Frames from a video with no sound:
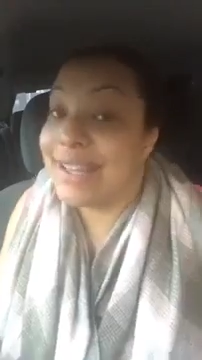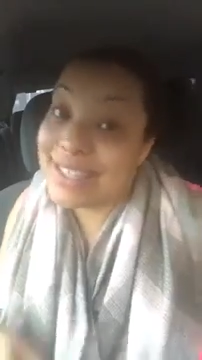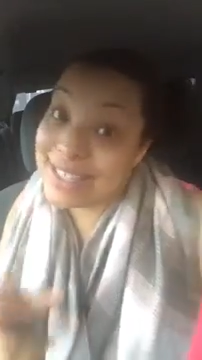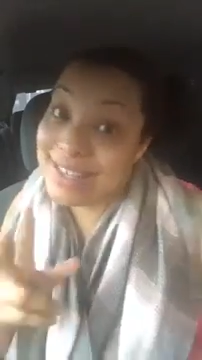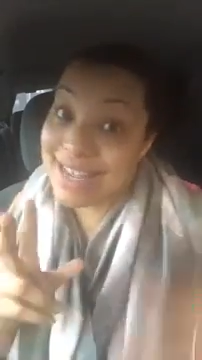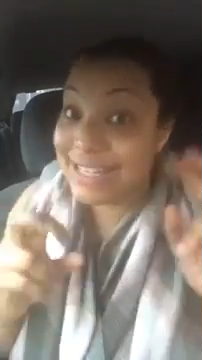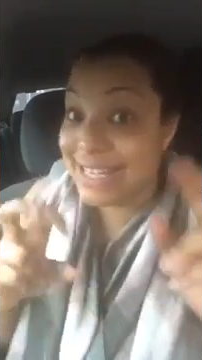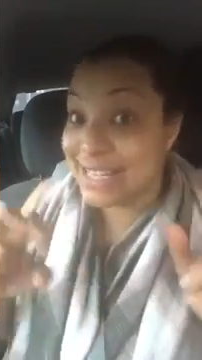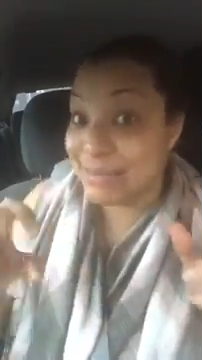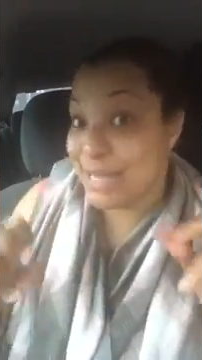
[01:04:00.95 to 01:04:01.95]
sneak
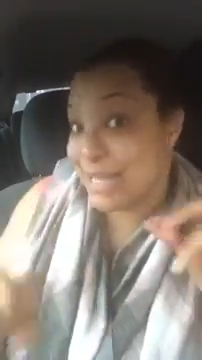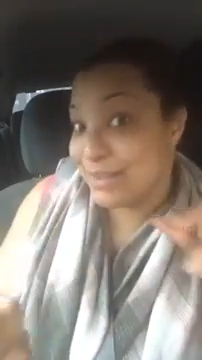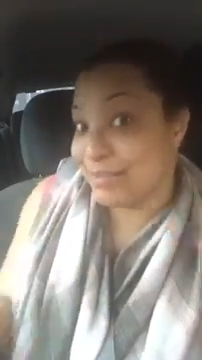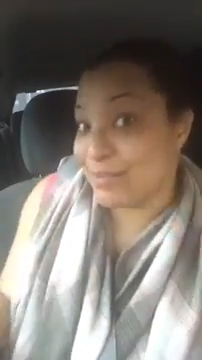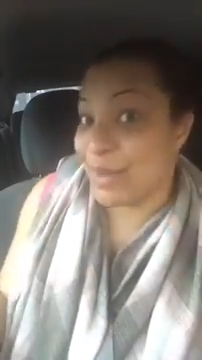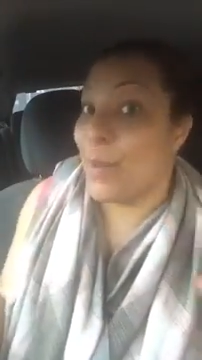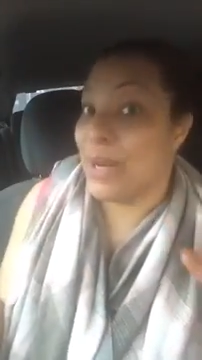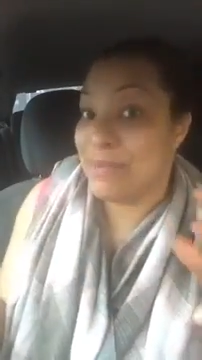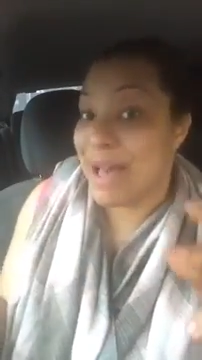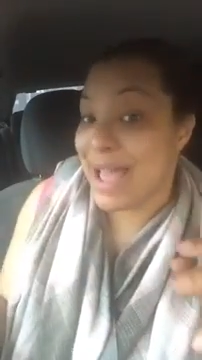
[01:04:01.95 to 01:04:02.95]
diss me.
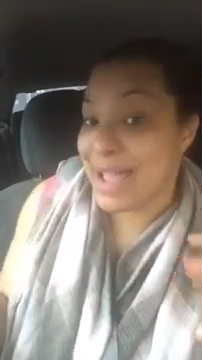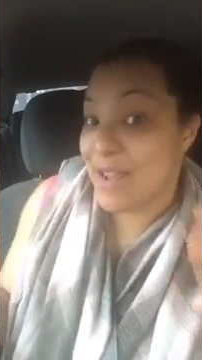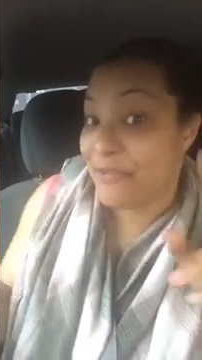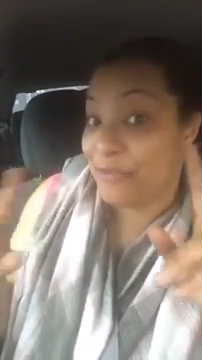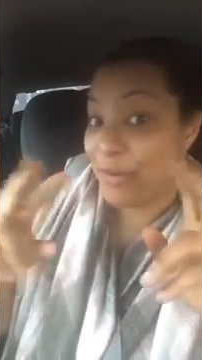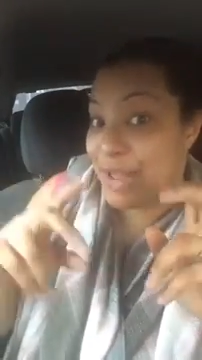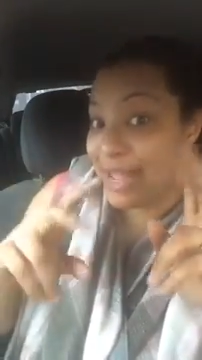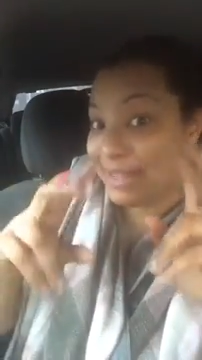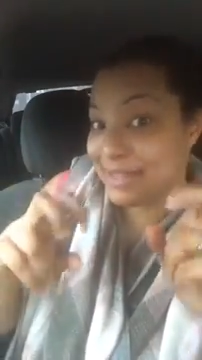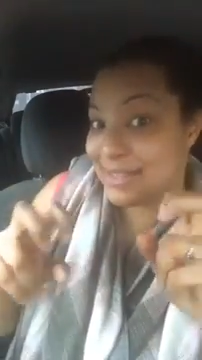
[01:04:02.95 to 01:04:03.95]
One of my
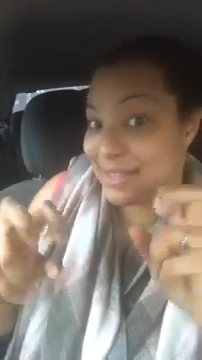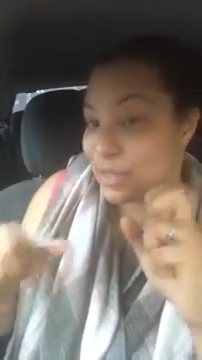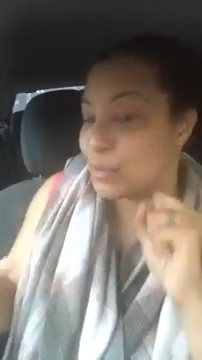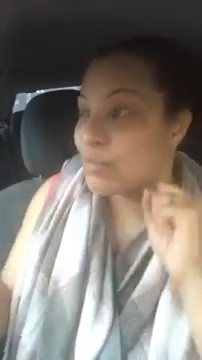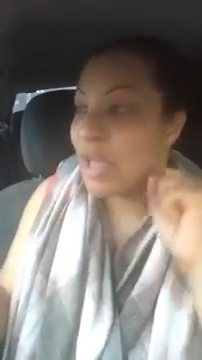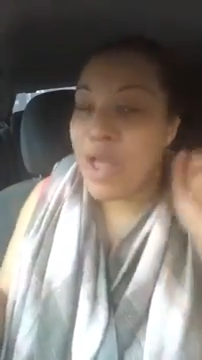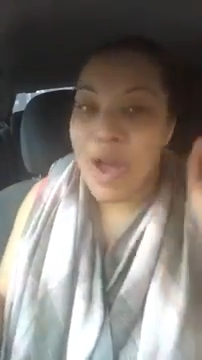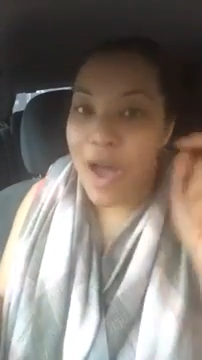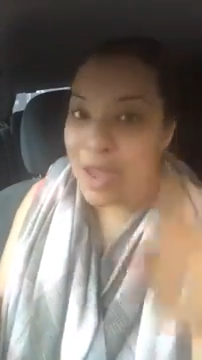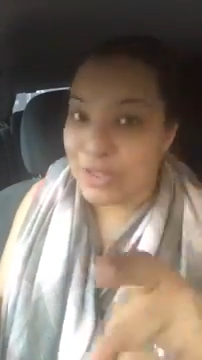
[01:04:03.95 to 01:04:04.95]
friends
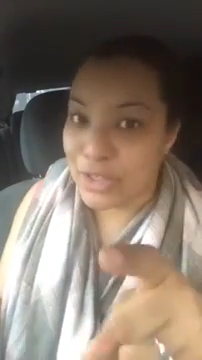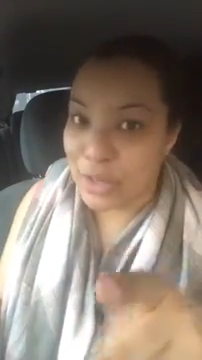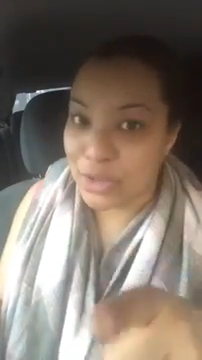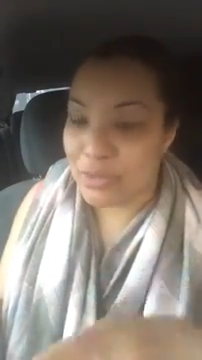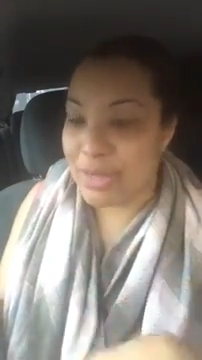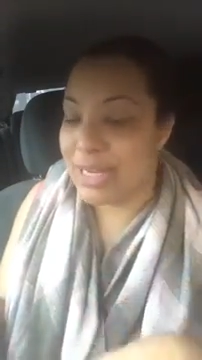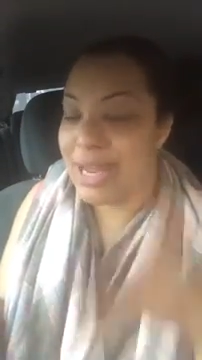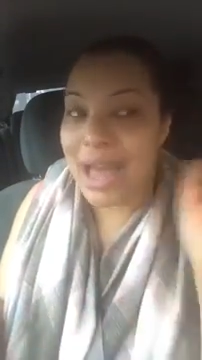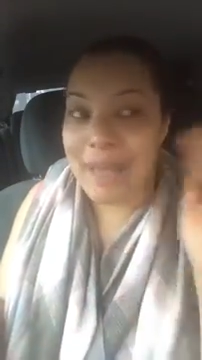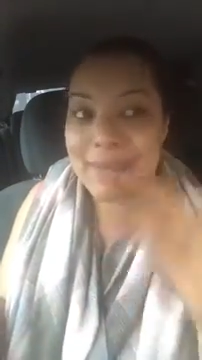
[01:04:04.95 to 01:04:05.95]
on social
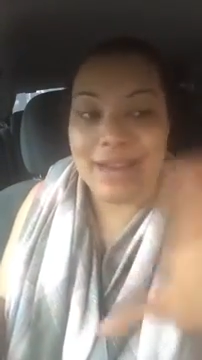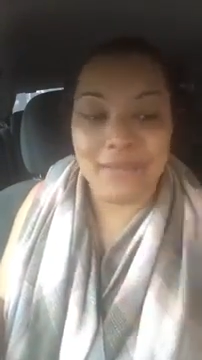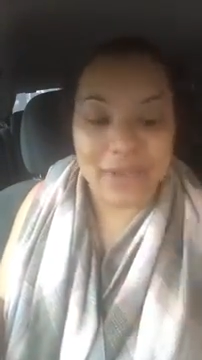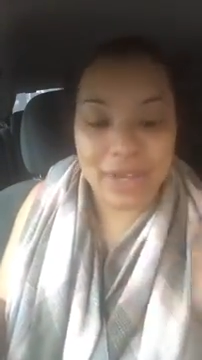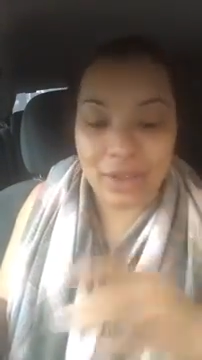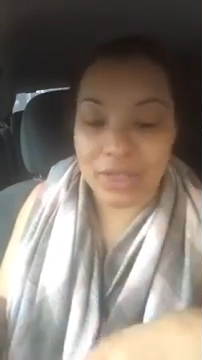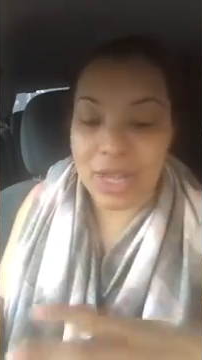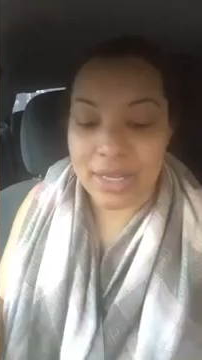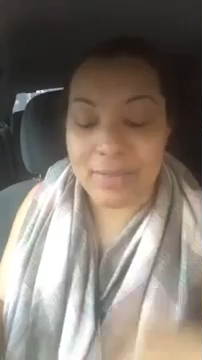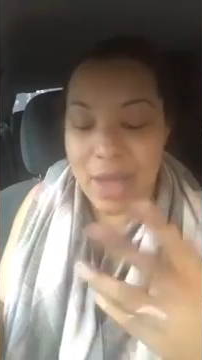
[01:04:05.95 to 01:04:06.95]
media, I made a video
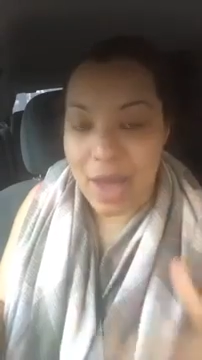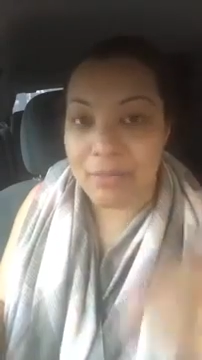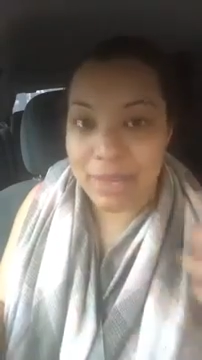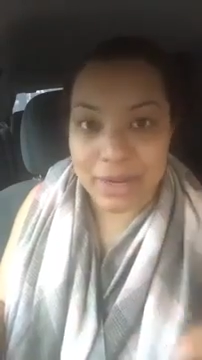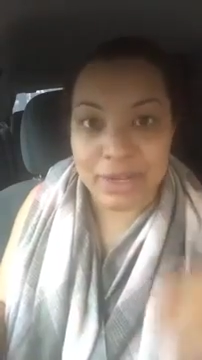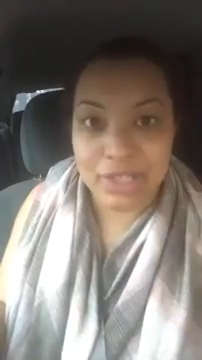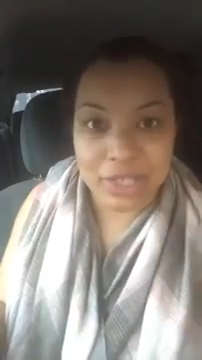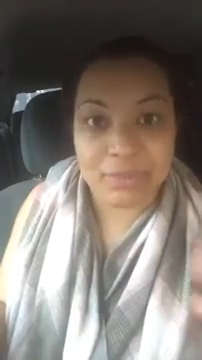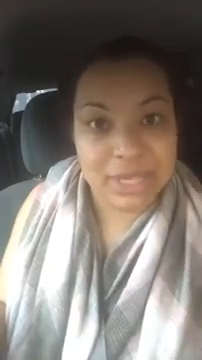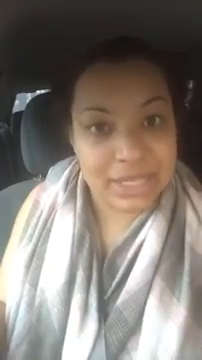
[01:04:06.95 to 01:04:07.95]
talking about how marriage is
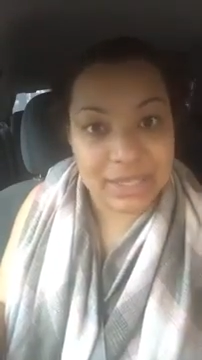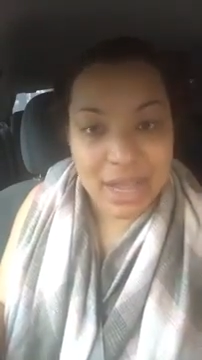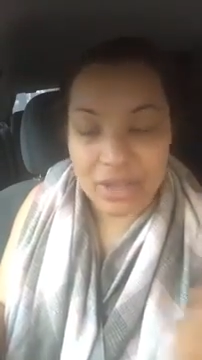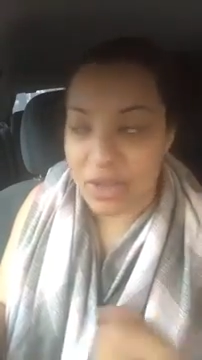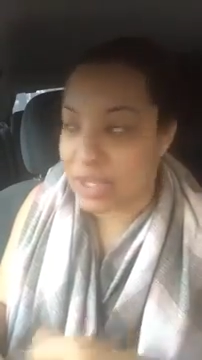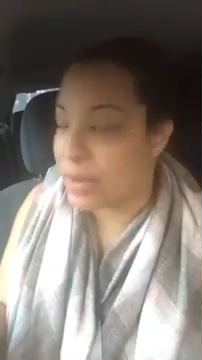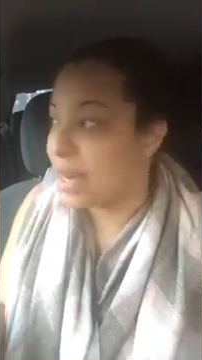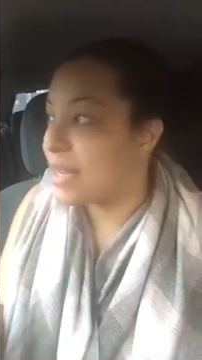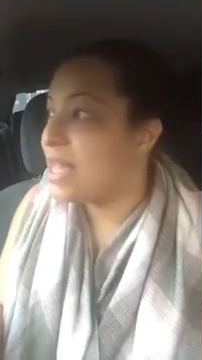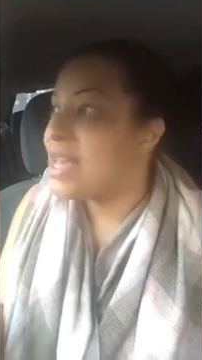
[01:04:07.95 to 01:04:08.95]
a business contract,
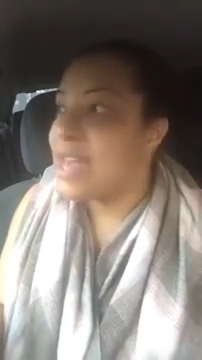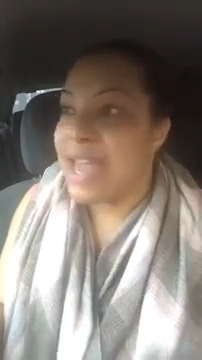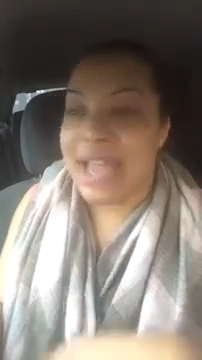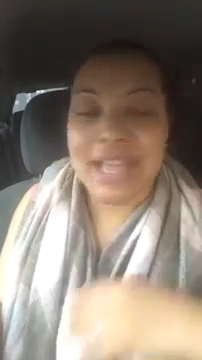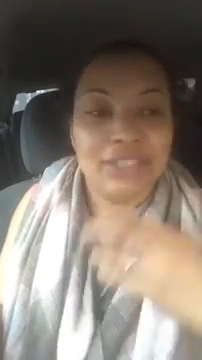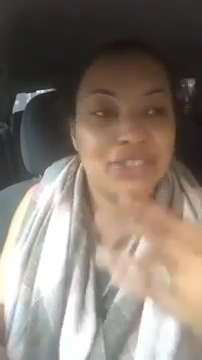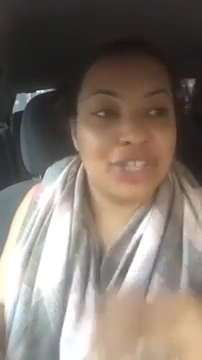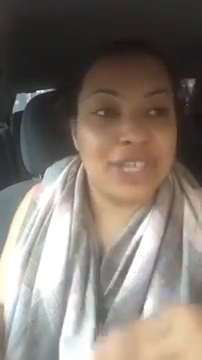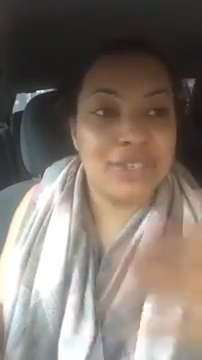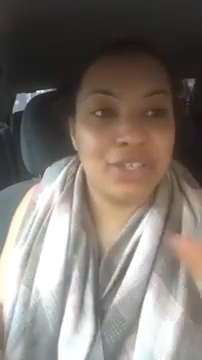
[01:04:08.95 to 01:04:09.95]
right? And
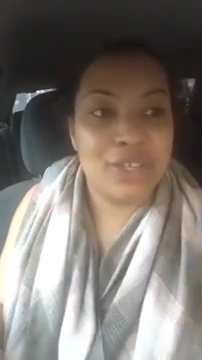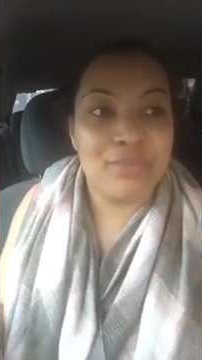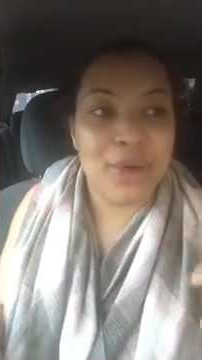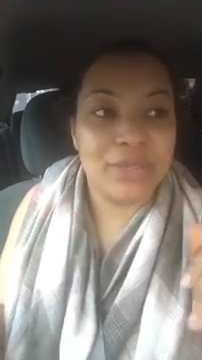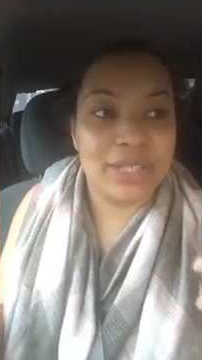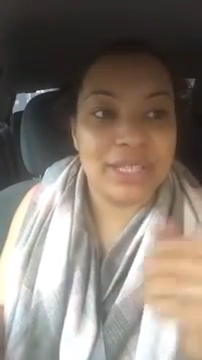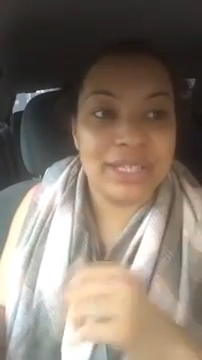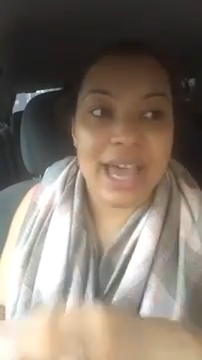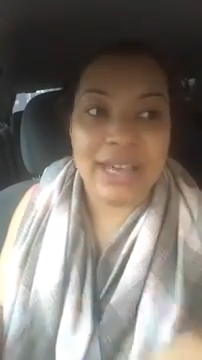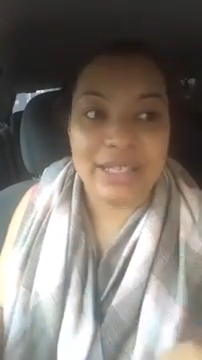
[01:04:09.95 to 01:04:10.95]
she posted a
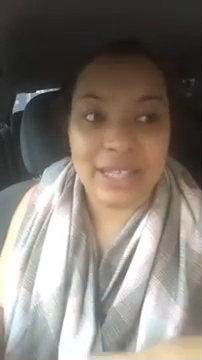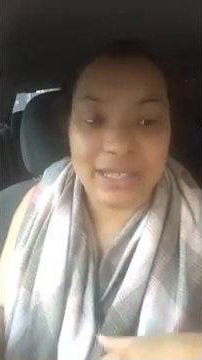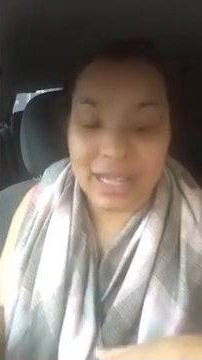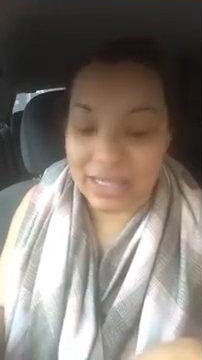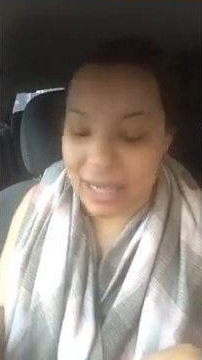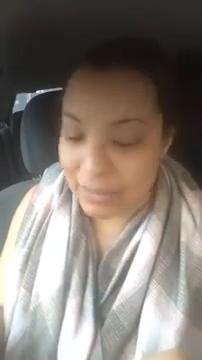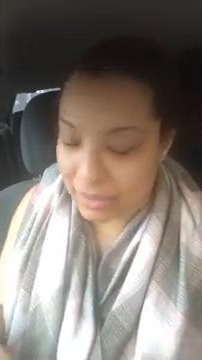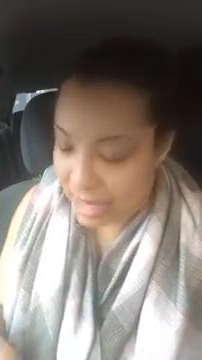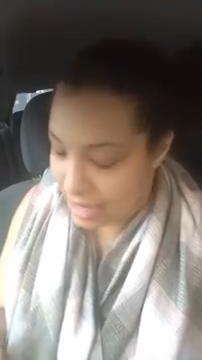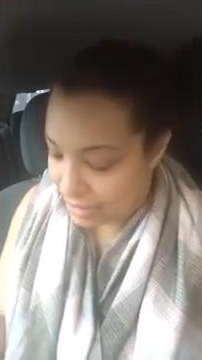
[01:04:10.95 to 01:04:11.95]
status that says something
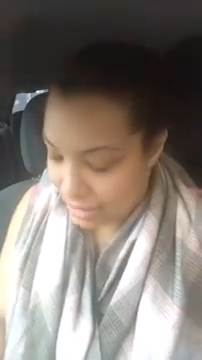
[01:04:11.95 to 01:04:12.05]
like,